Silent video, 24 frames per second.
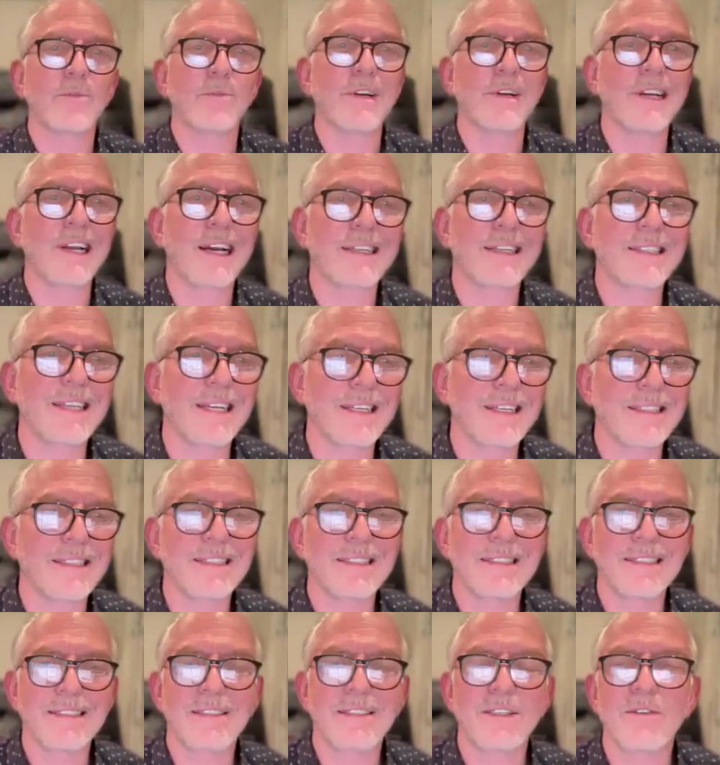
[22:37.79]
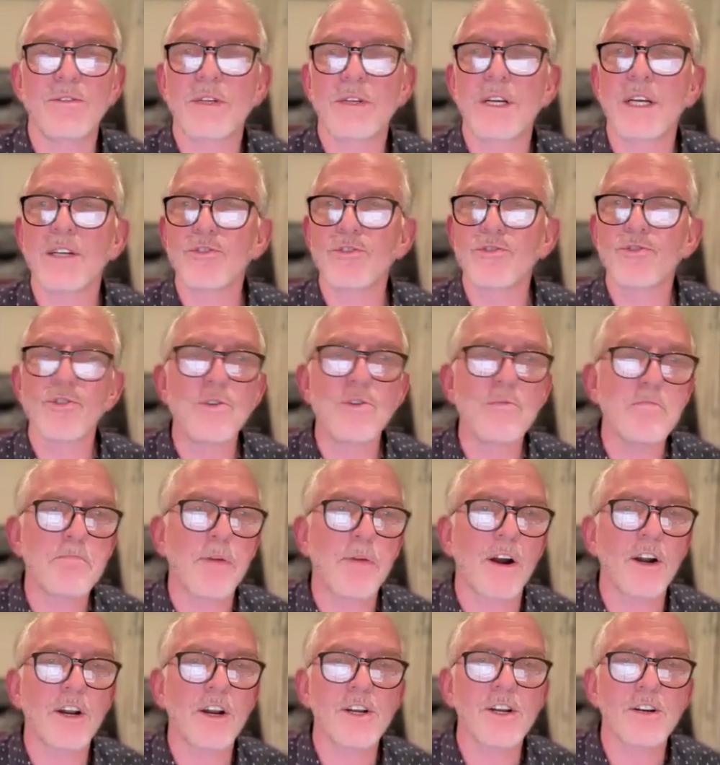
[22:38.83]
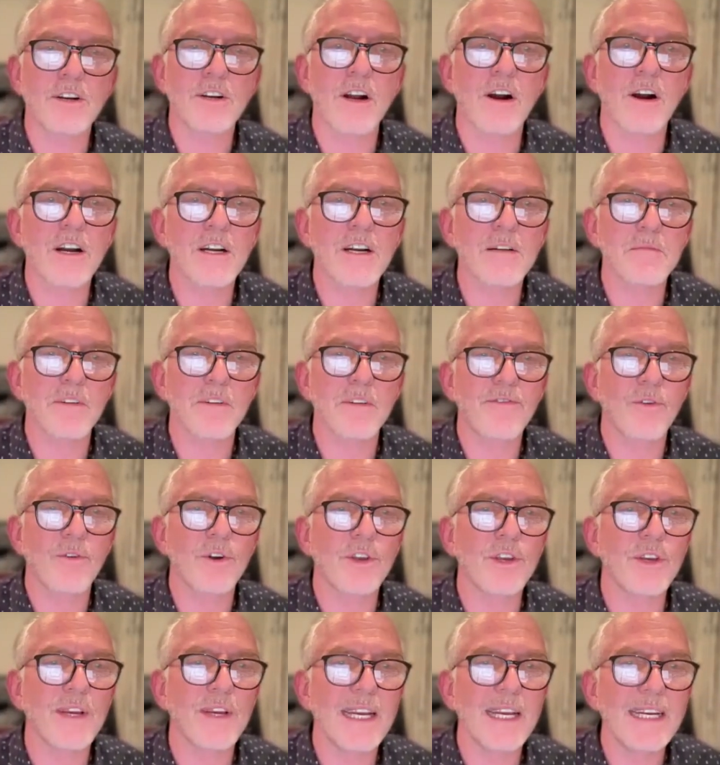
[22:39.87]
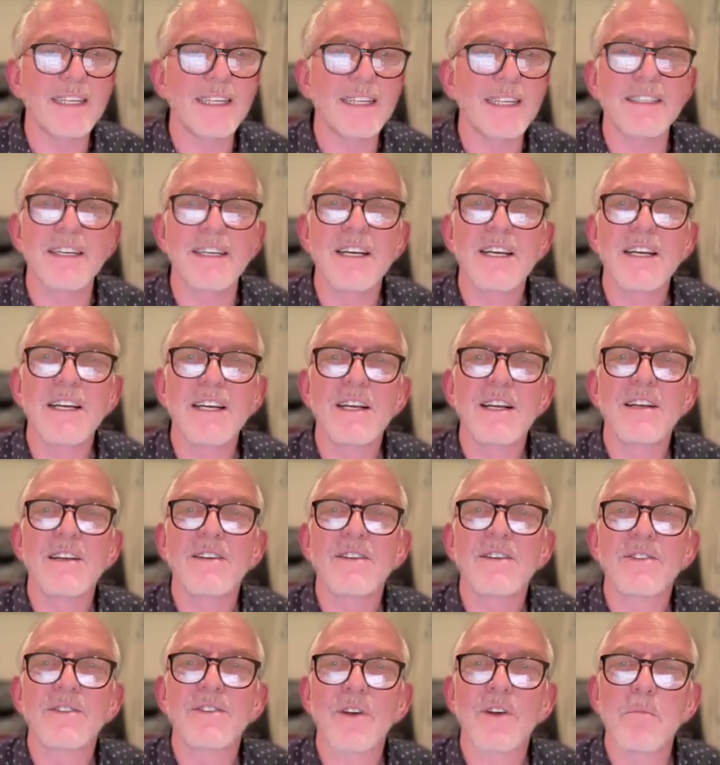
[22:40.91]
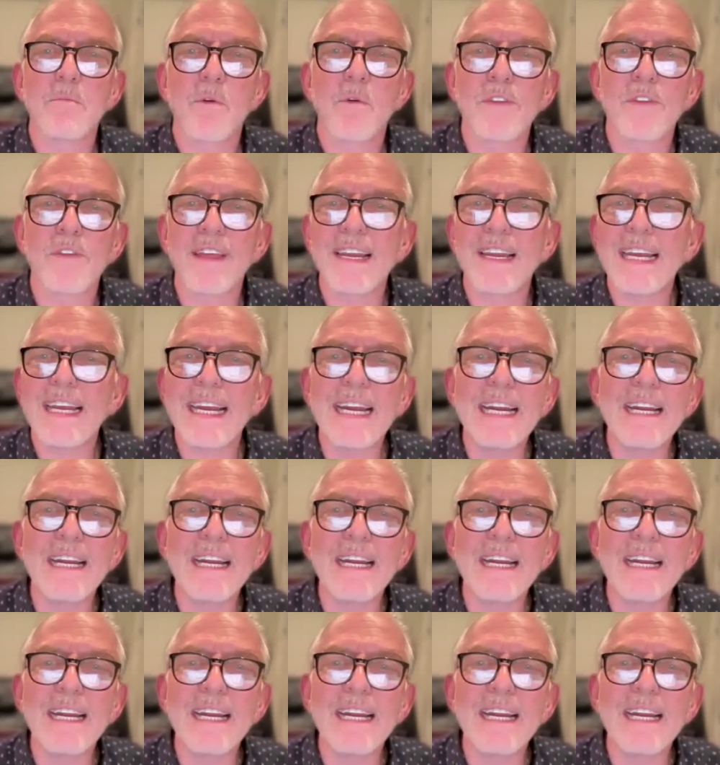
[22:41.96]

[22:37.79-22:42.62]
that would like to consume part of your garden before you eat it. So more than